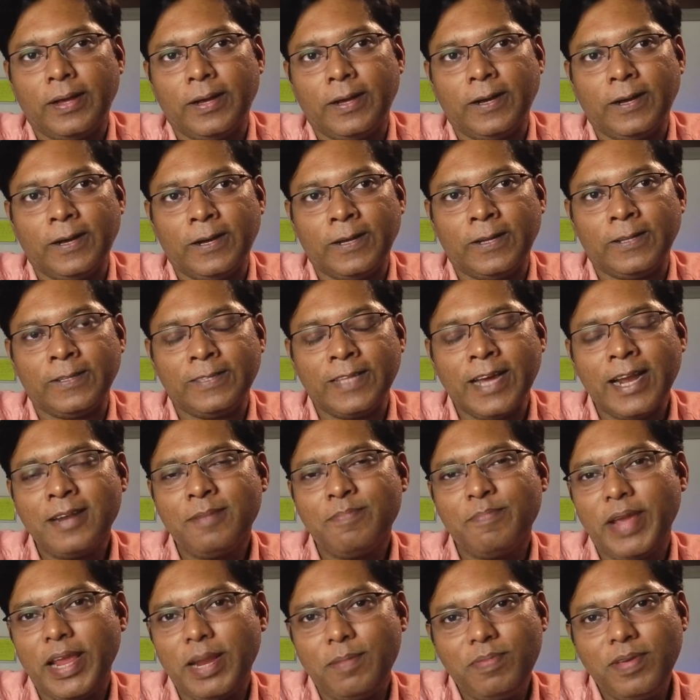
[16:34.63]

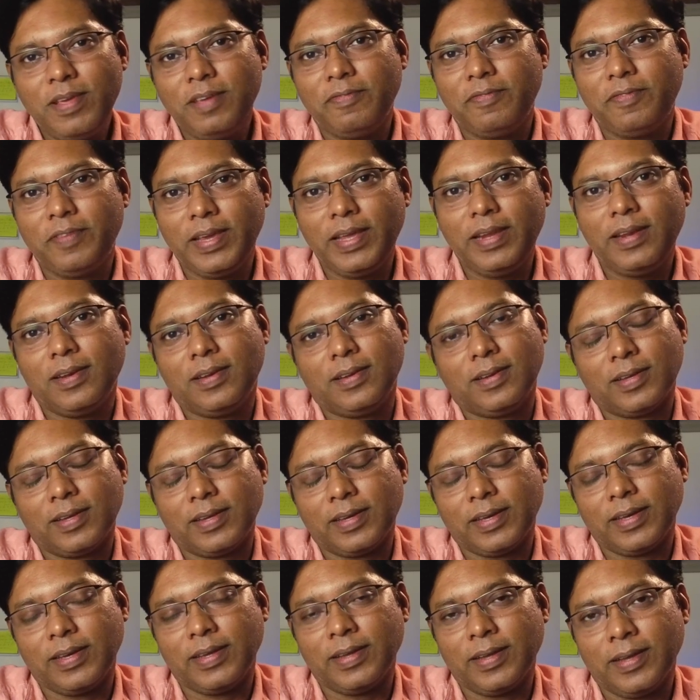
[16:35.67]
That made me feel
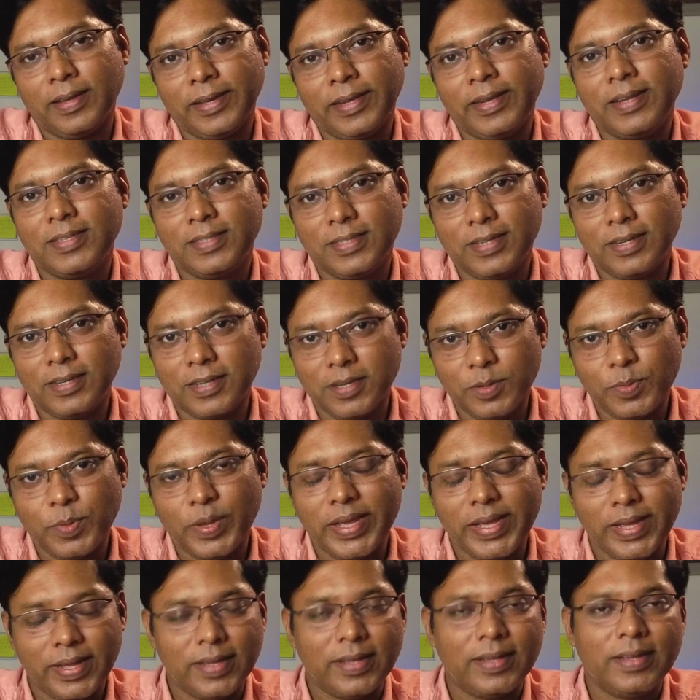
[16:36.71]
in a certain
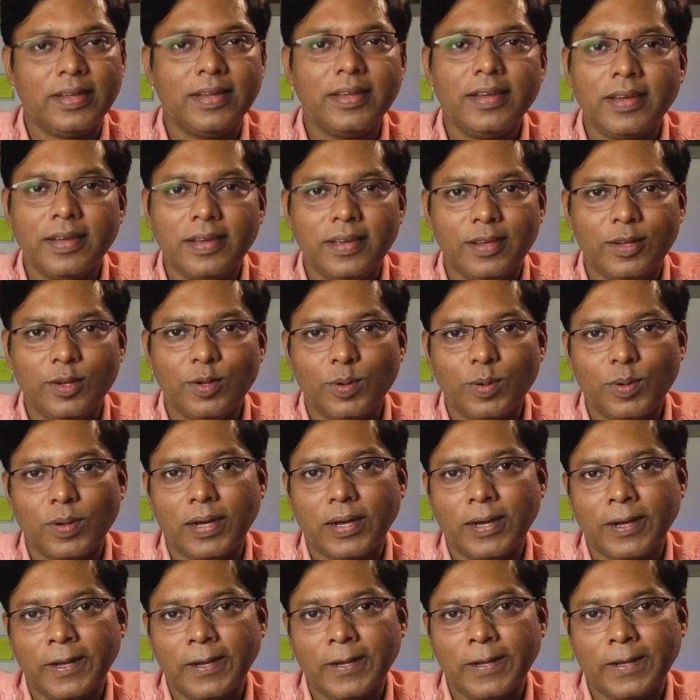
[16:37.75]
way.
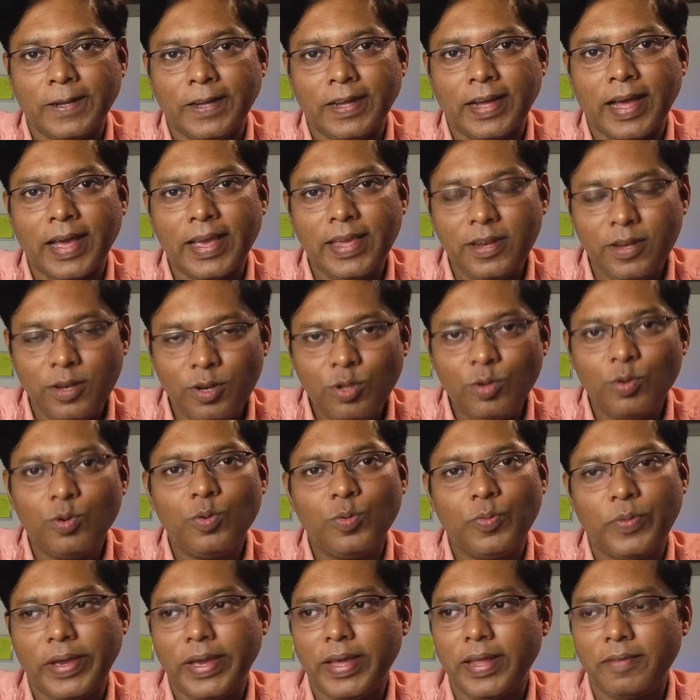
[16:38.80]
I knew
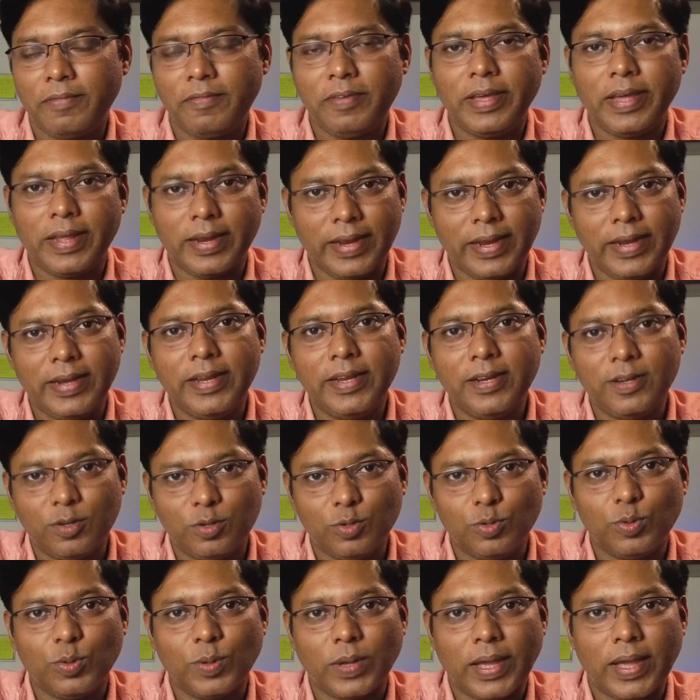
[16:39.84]
where we are heading
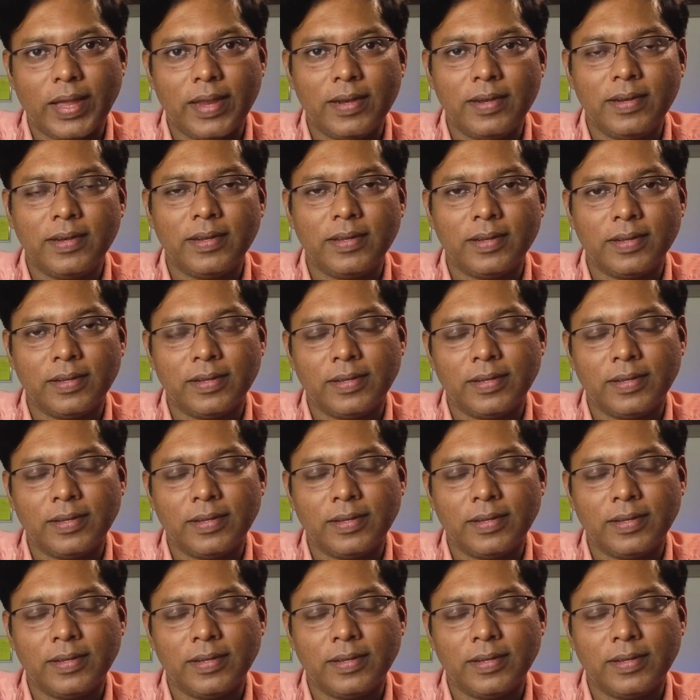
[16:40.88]
to, and